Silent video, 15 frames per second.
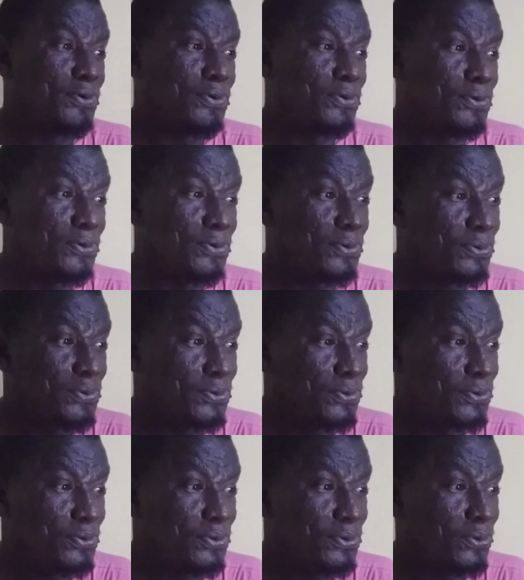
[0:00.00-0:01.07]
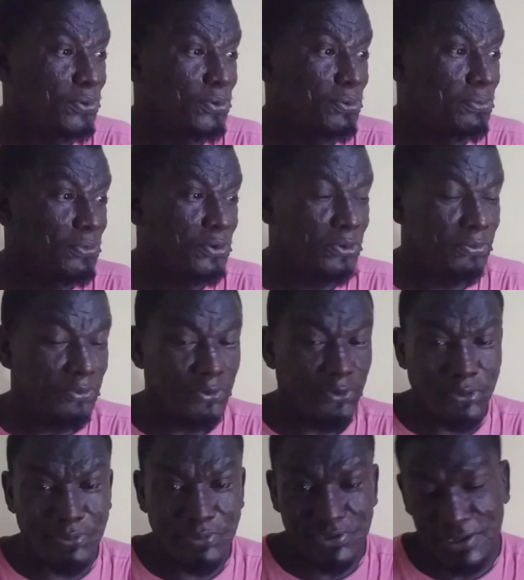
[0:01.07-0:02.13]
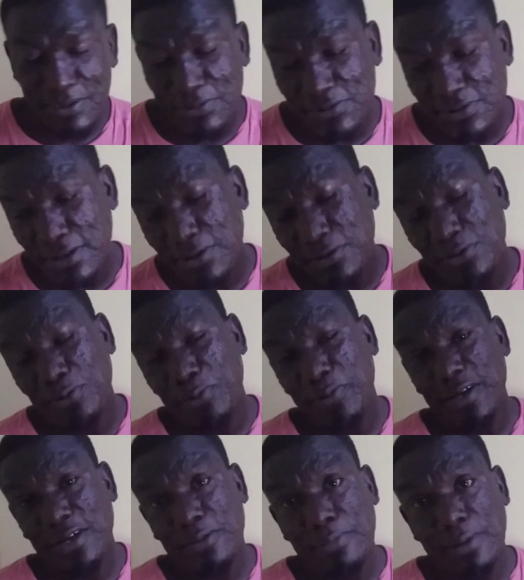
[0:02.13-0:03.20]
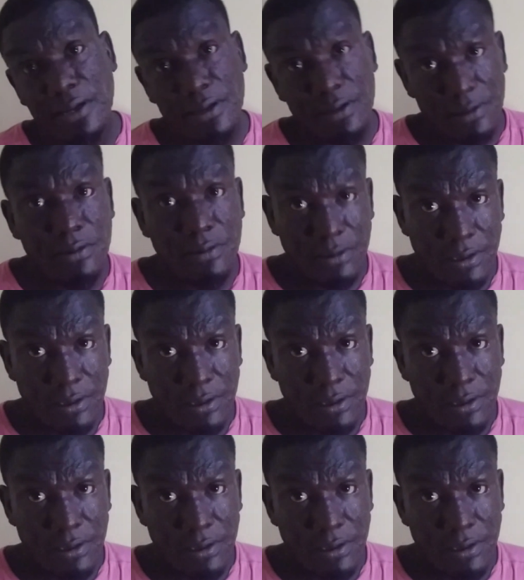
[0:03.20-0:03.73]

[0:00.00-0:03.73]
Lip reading: whom seems a little weird, but